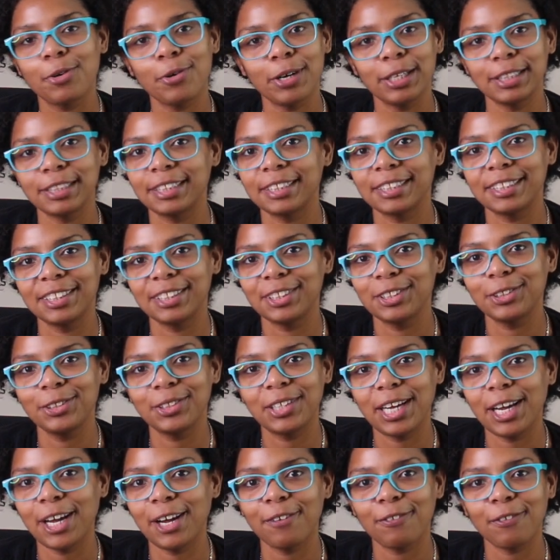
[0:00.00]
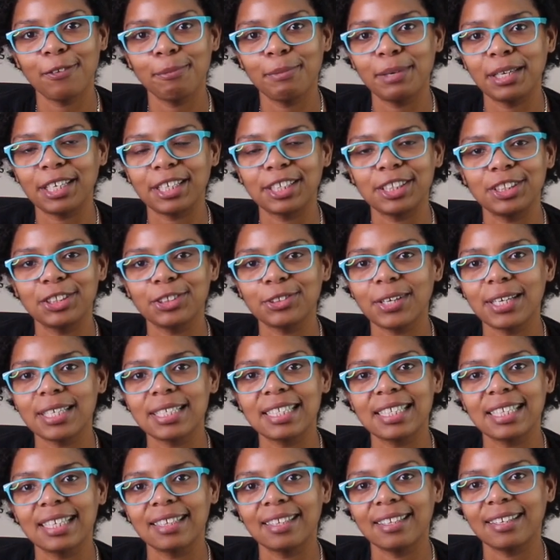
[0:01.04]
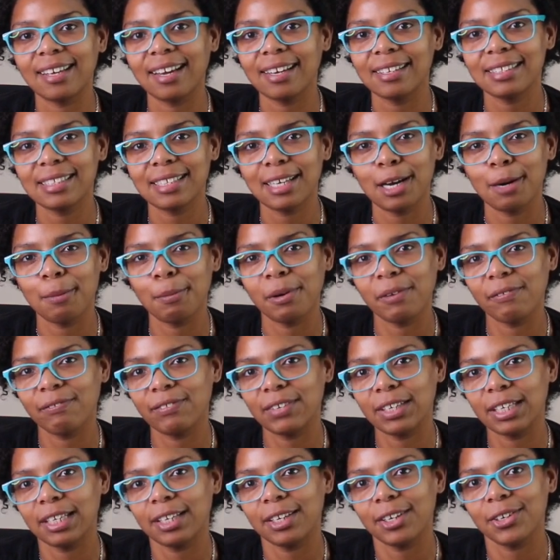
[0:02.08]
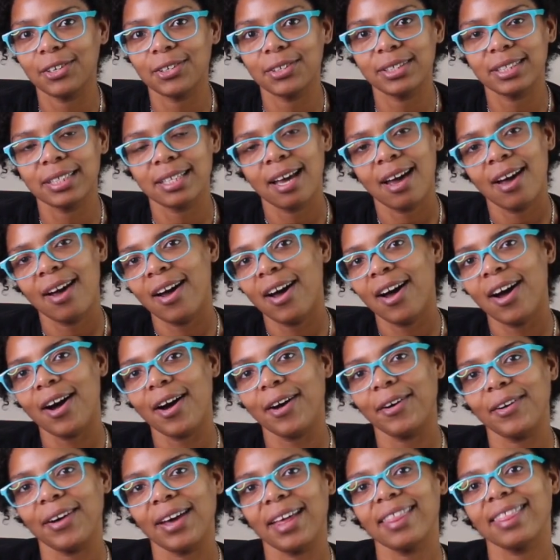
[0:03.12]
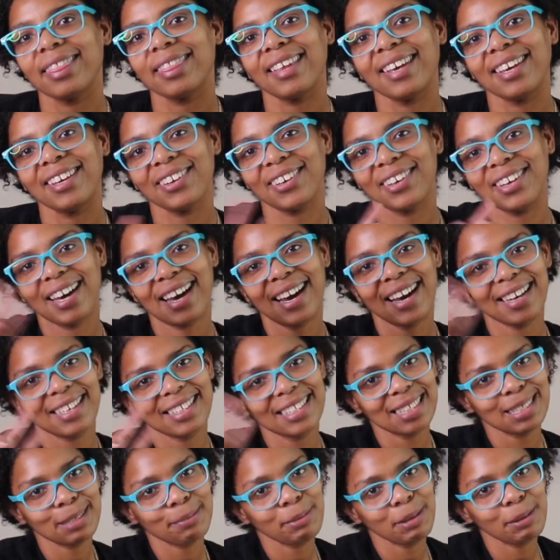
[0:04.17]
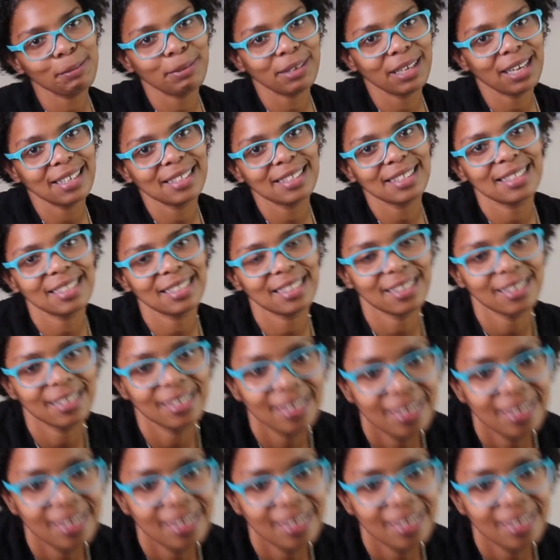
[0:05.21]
question you care for me to address in the next coming videos. Alright, thank you guys. Be blessed.